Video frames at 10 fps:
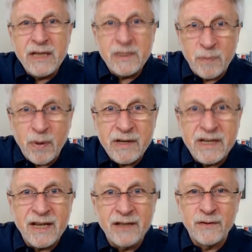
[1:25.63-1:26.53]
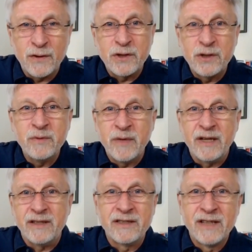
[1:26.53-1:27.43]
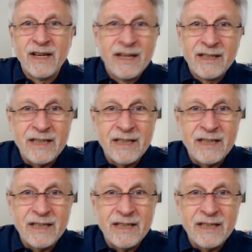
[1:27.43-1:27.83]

Please pretend for two minutes